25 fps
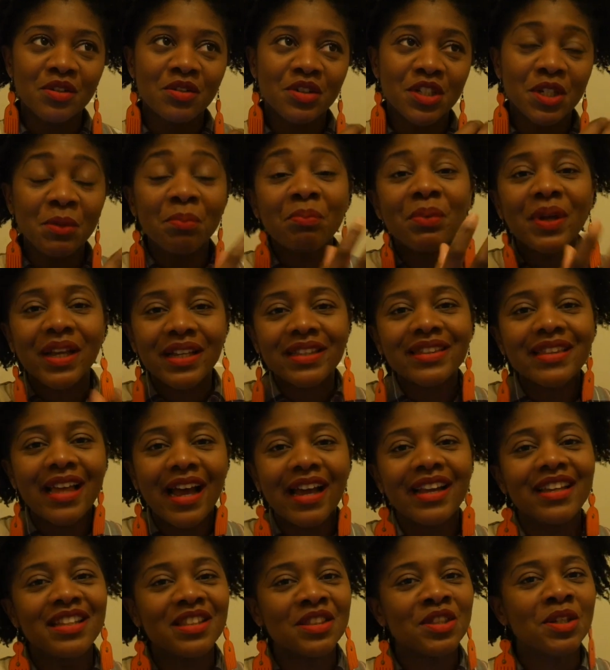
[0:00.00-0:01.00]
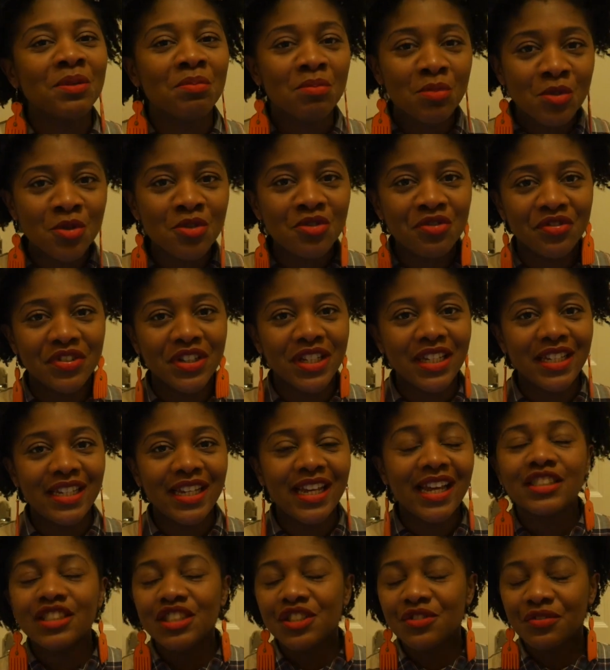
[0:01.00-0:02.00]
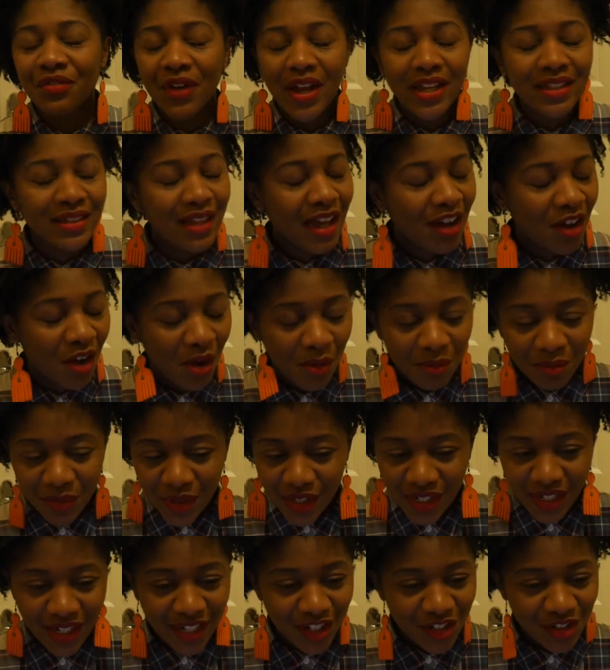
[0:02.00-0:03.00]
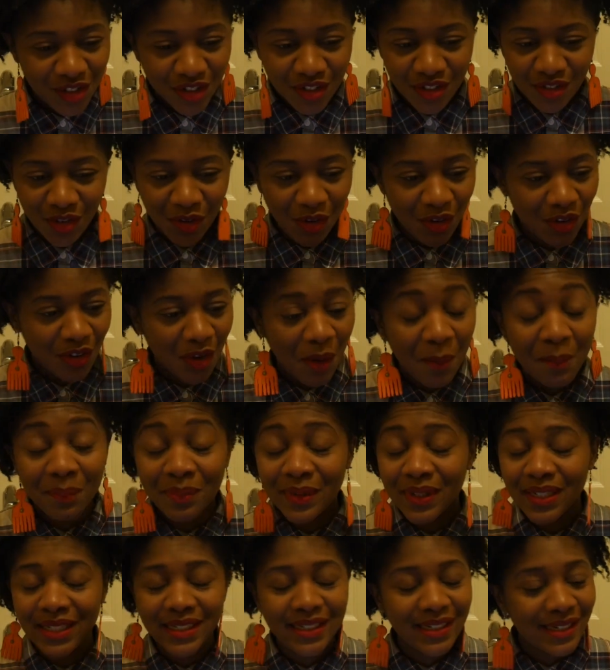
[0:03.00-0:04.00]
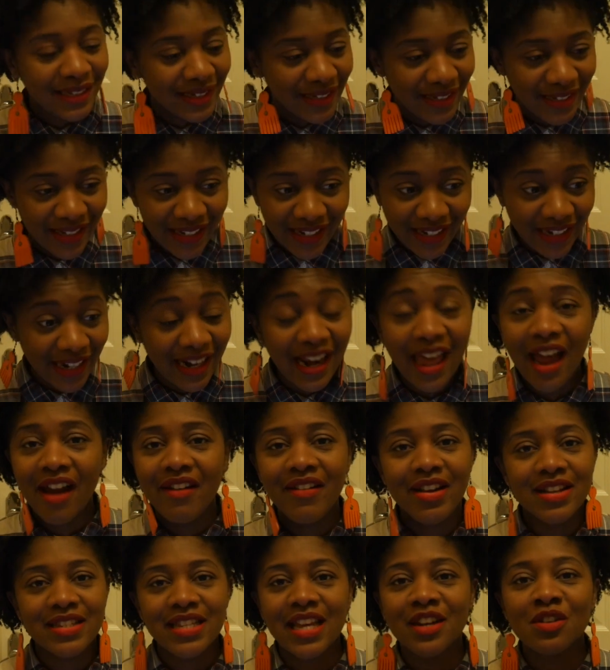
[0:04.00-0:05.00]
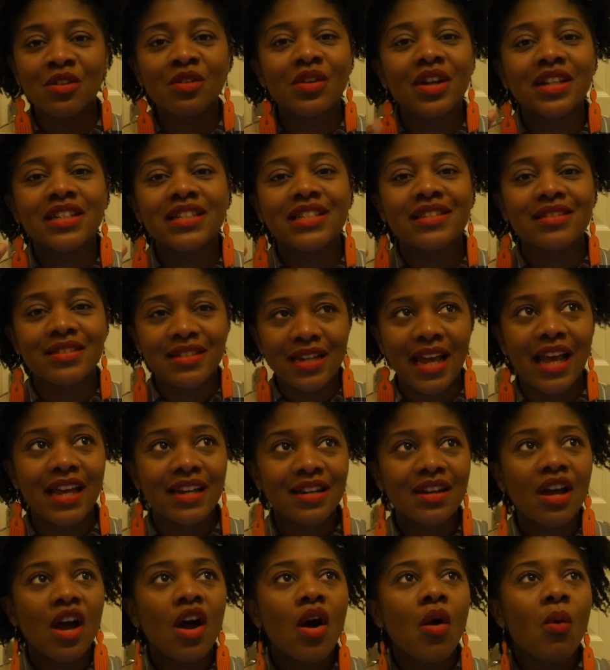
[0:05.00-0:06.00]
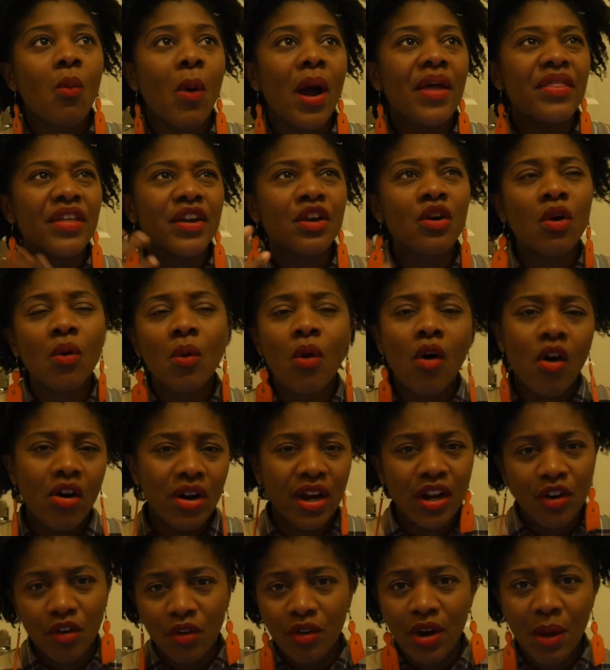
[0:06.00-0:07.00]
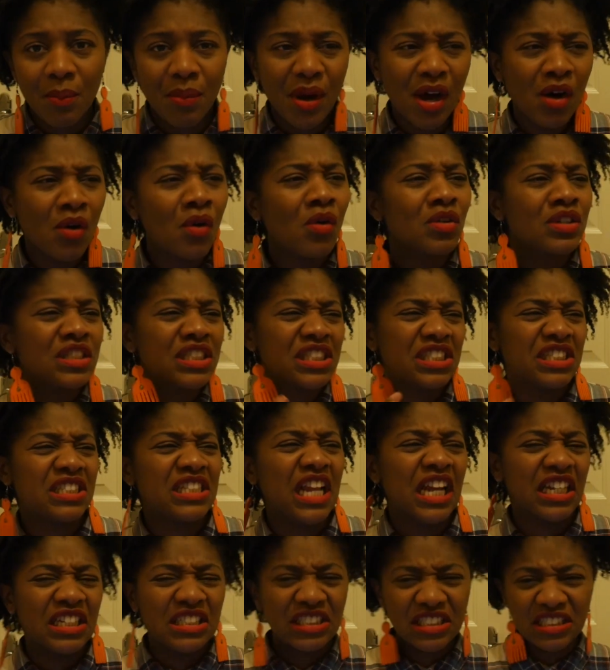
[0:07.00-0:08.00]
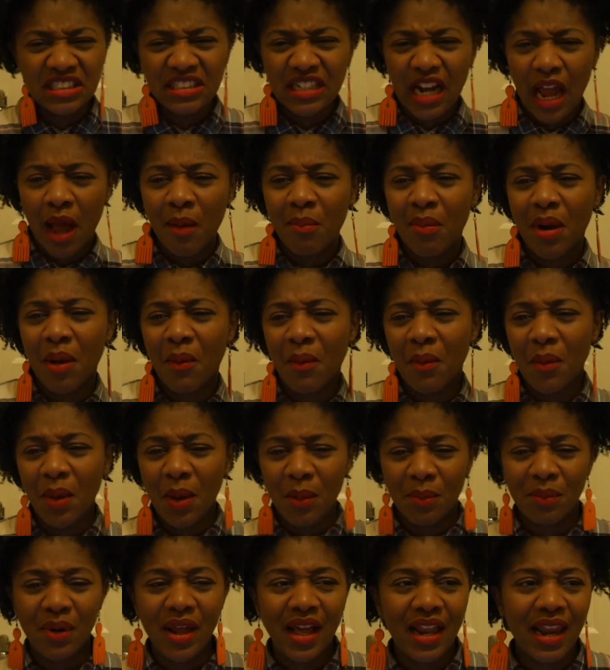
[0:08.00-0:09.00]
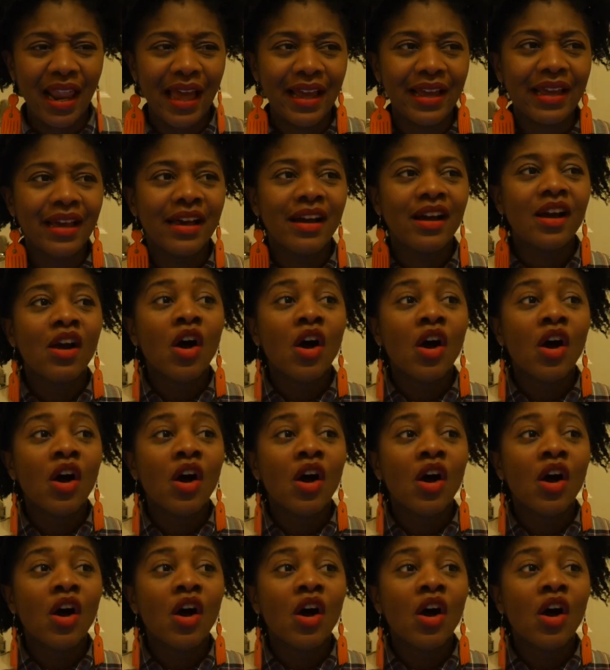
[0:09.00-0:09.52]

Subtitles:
depict that in the movie, I just find that communication completely hilarious. I don't understand why they go on and on about, oh, this is Nigeria, blah, blah, blah, blah. Like,